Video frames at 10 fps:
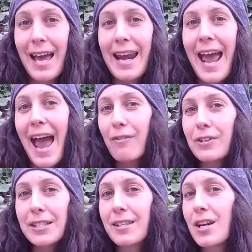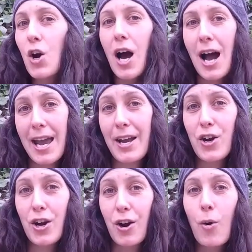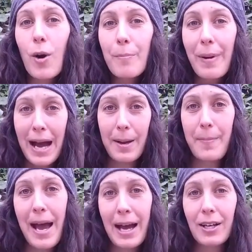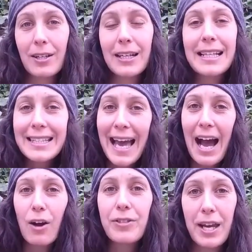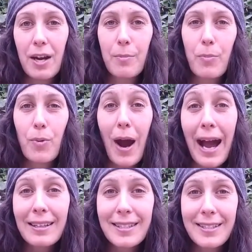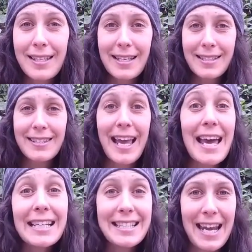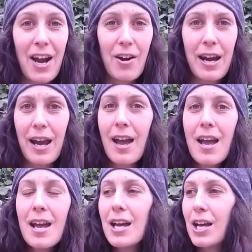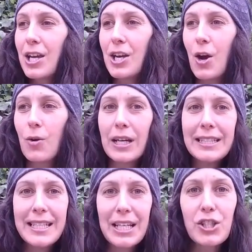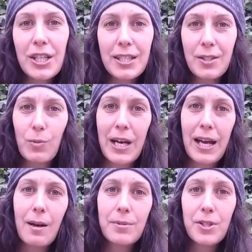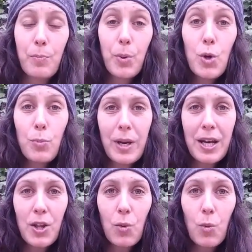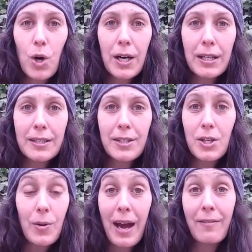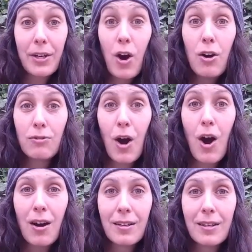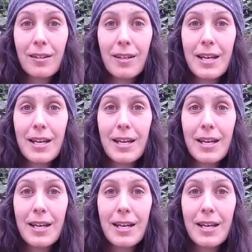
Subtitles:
that every single hiker or backpacker is out there practicing sanitary, you know, conditions when it comes to pooping in the woods, you have it all wrong.